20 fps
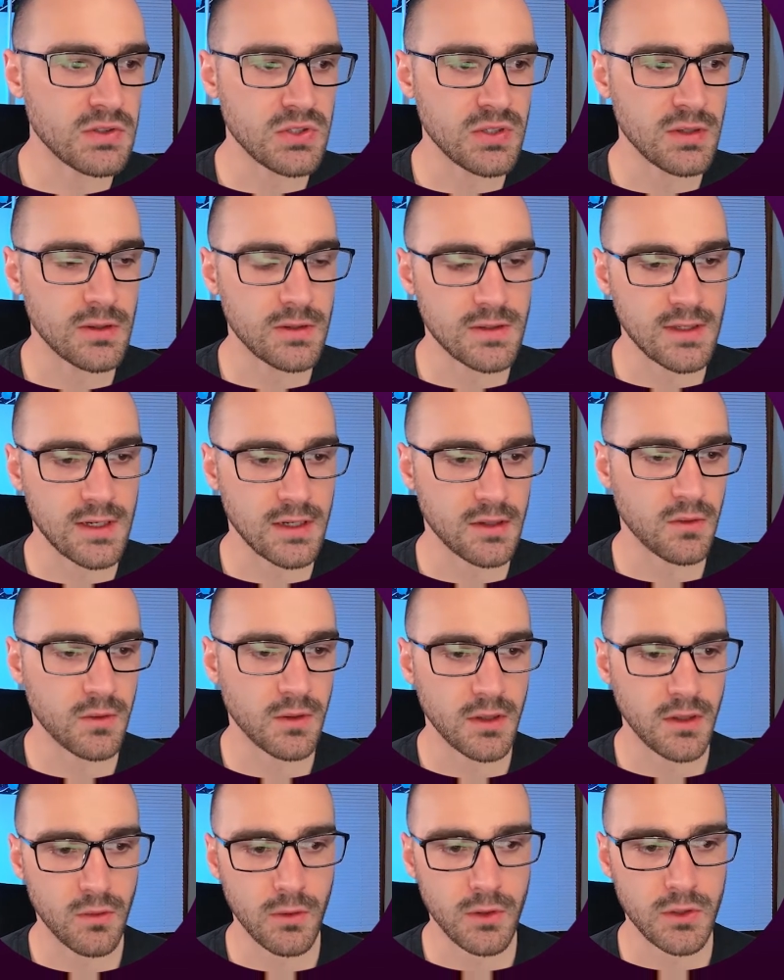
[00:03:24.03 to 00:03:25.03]
so it's not
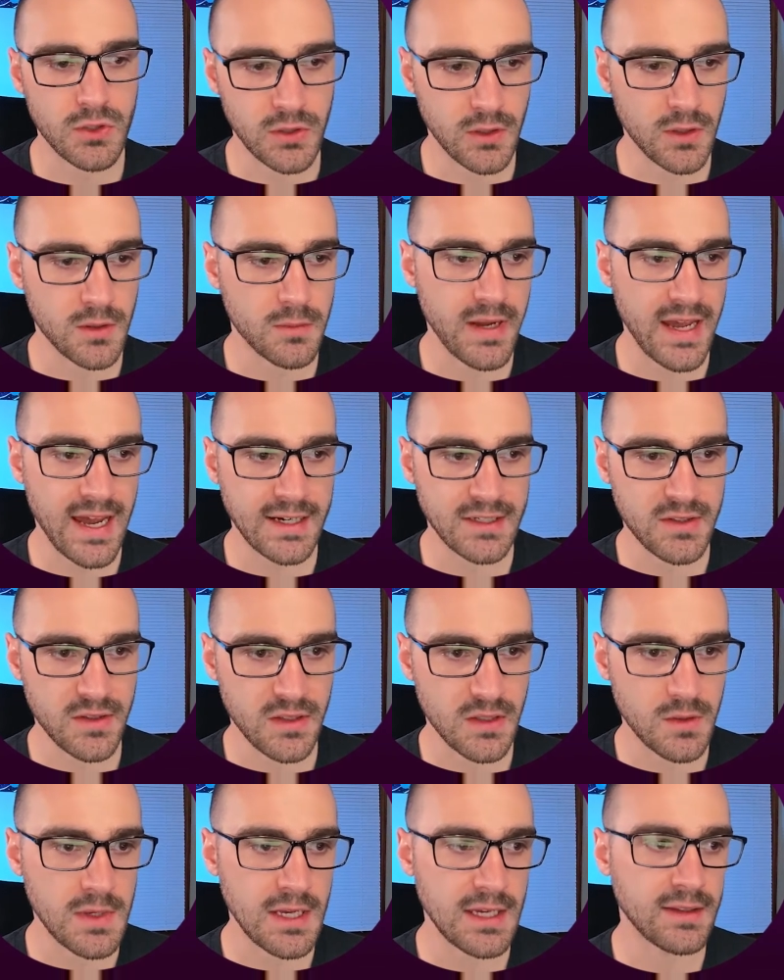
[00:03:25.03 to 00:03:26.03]
going to return back to
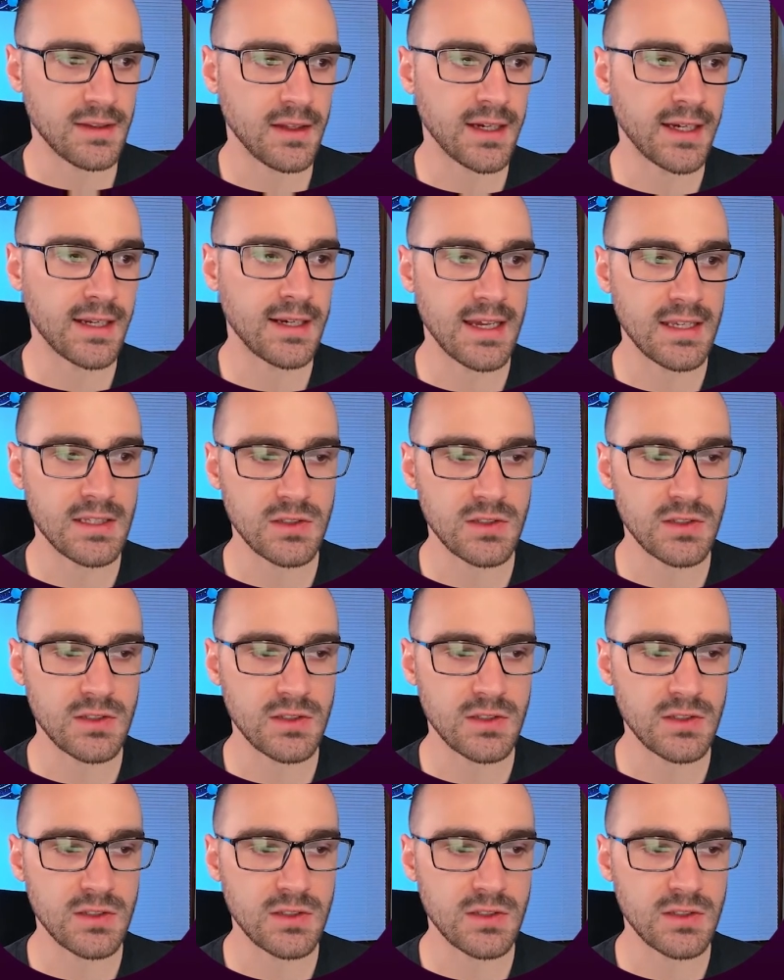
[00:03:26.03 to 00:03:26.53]
the command line